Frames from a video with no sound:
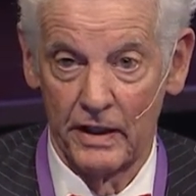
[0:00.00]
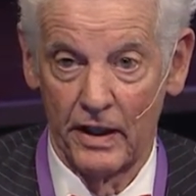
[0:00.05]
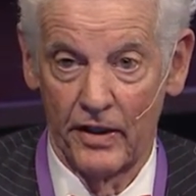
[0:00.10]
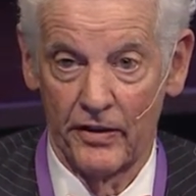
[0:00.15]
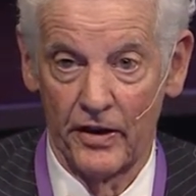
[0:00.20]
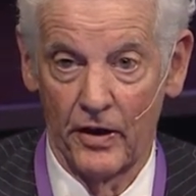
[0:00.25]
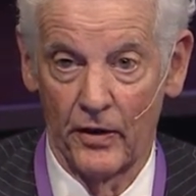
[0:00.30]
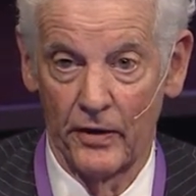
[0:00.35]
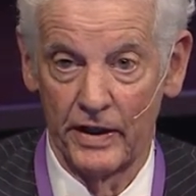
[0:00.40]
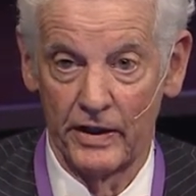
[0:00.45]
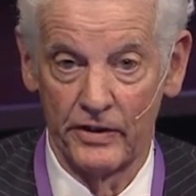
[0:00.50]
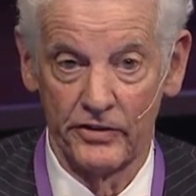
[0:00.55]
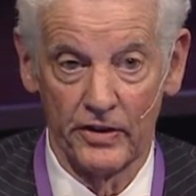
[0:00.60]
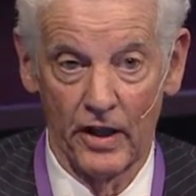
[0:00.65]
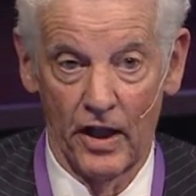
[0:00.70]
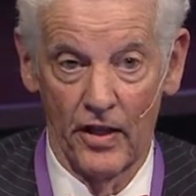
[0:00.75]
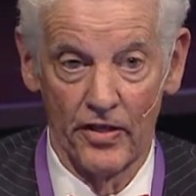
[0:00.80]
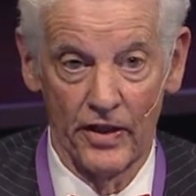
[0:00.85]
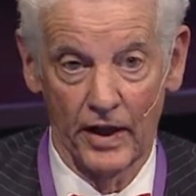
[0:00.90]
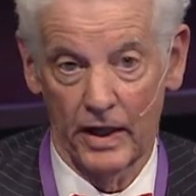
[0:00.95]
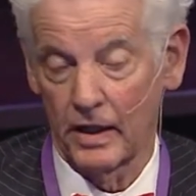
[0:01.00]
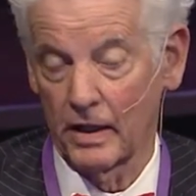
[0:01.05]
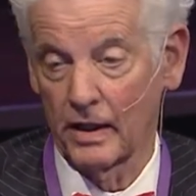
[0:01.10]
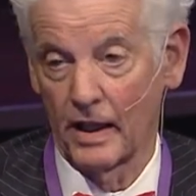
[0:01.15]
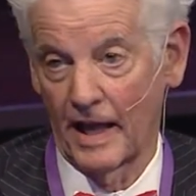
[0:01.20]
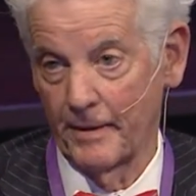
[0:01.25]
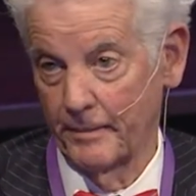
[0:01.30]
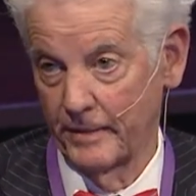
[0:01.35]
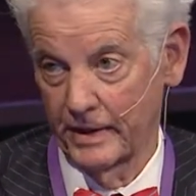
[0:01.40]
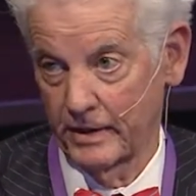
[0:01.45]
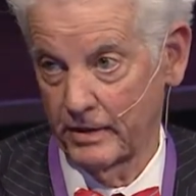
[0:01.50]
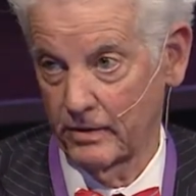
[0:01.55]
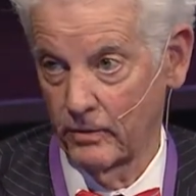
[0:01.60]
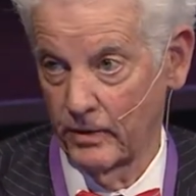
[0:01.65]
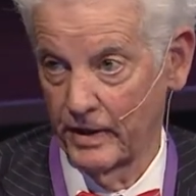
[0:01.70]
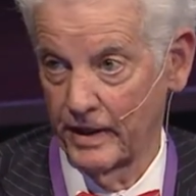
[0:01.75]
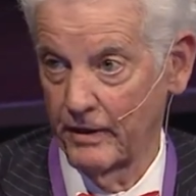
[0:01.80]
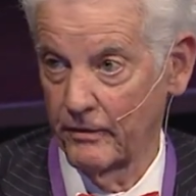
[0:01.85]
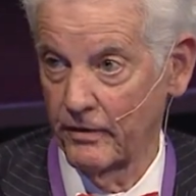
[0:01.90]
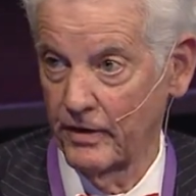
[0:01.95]
There is the climate,
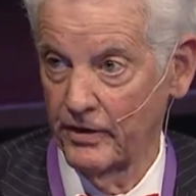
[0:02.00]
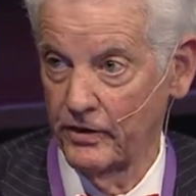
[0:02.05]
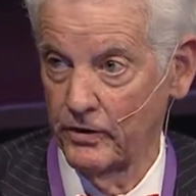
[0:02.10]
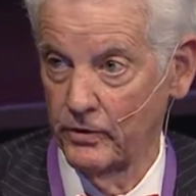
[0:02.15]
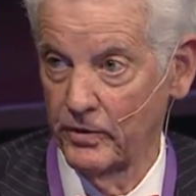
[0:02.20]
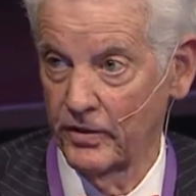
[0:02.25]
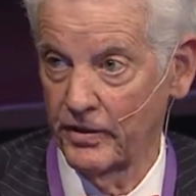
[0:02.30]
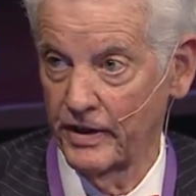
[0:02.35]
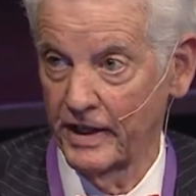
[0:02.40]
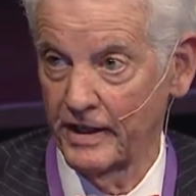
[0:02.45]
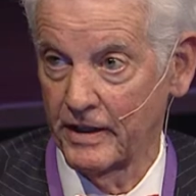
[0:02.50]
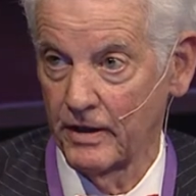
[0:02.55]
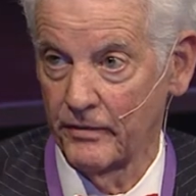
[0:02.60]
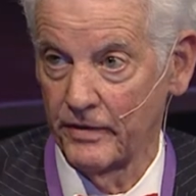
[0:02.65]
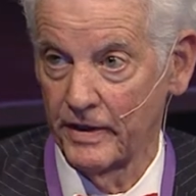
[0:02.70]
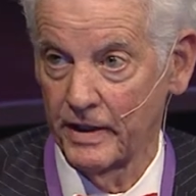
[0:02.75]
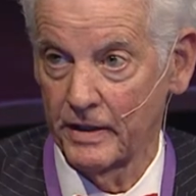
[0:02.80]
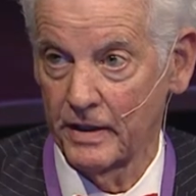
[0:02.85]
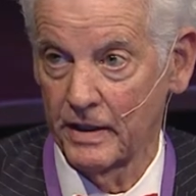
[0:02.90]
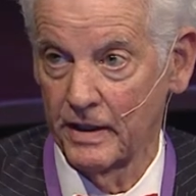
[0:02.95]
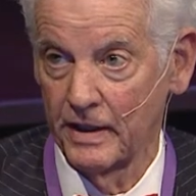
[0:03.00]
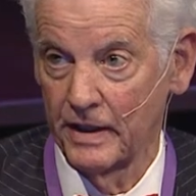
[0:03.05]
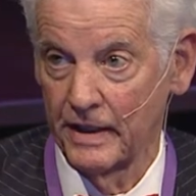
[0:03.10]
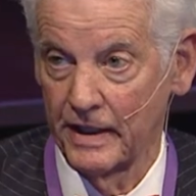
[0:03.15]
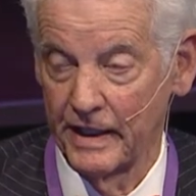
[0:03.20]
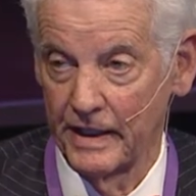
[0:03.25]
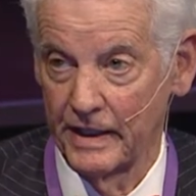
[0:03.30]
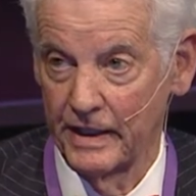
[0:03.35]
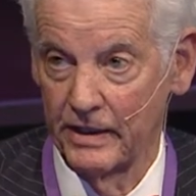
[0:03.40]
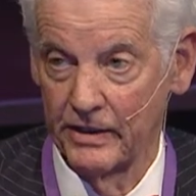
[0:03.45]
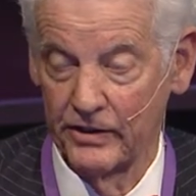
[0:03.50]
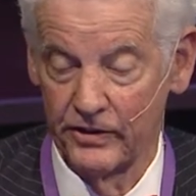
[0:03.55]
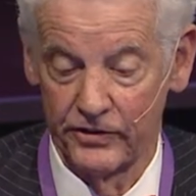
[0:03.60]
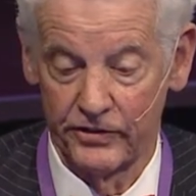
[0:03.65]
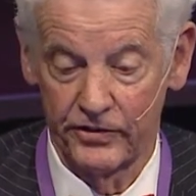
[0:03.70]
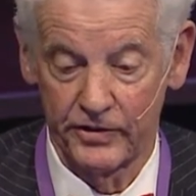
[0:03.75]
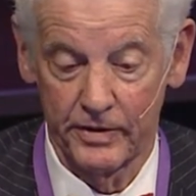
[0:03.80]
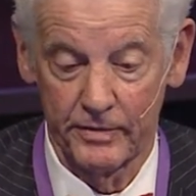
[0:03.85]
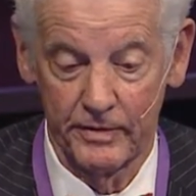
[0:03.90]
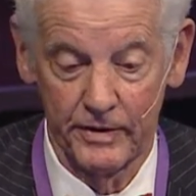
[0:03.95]
whatever you think of it. It
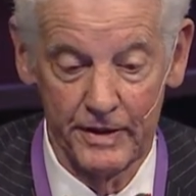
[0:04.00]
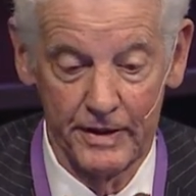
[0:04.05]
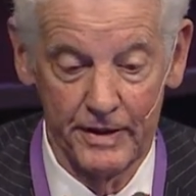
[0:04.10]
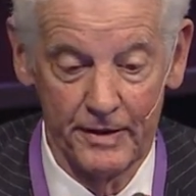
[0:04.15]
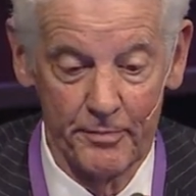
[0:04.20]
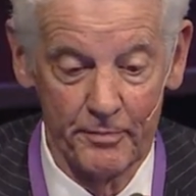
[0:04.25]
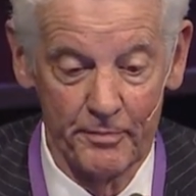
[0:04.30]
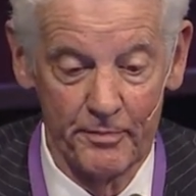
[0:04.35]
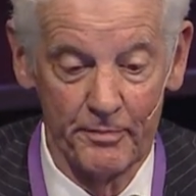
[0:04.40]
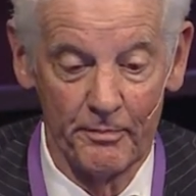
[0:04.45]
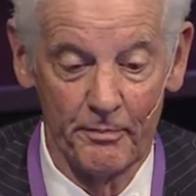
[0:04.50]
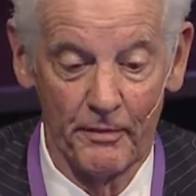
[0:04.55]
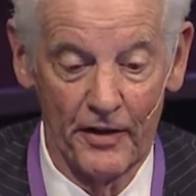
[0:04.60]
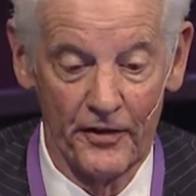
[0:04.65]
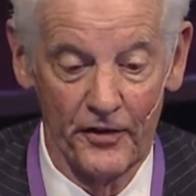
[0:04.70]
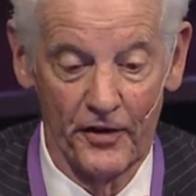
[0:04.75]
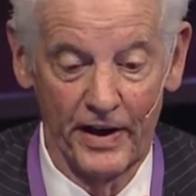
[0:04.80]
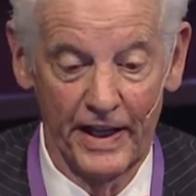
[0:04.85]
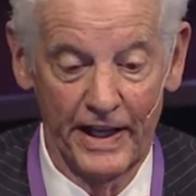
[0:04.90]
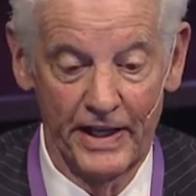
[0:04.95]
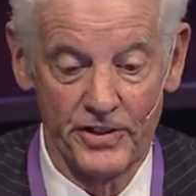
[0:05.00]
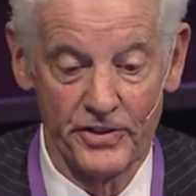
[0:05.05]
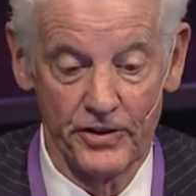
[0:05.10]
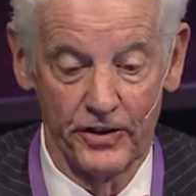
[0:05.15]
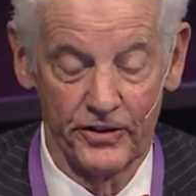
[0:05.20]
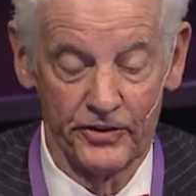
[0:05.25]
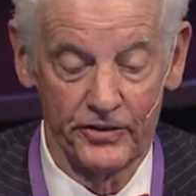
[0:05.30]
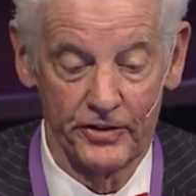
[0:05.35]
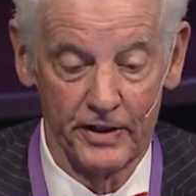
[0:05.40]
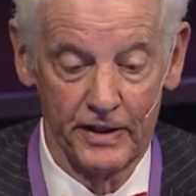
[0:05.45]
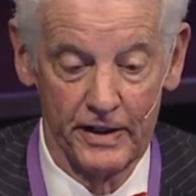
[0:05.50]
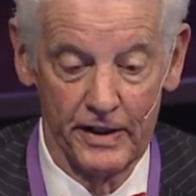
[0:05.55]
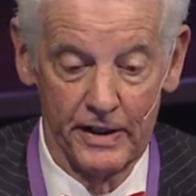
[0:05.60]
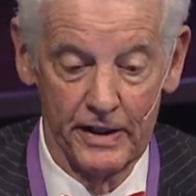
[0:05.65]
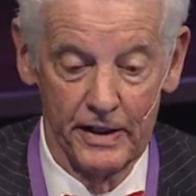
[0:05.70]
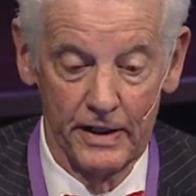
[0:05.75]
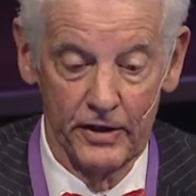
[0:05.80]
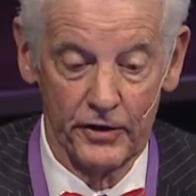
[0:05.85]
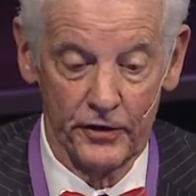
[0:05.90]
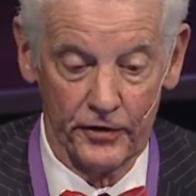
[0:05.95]
is Mother Nature's
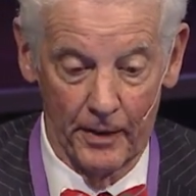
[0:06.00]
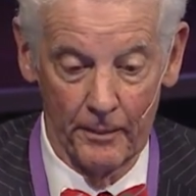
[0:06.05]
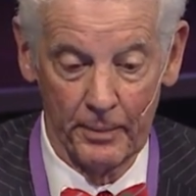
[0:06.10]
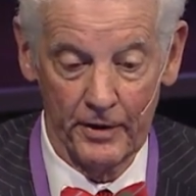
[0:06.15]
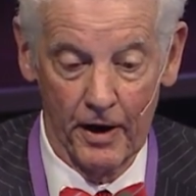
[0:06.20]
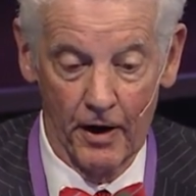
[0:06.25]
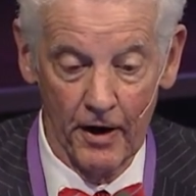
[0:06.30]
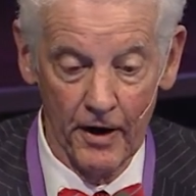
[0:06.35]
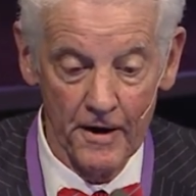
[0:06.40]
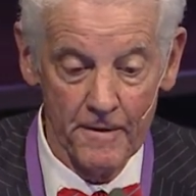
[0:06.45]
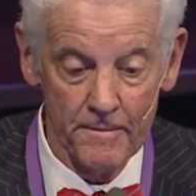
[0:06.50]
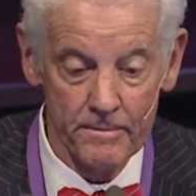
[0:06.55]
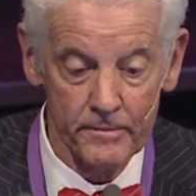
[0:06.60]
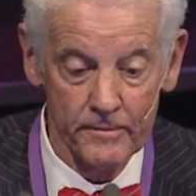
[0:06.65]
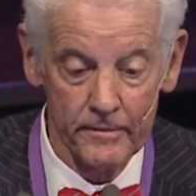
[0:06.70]
trump card.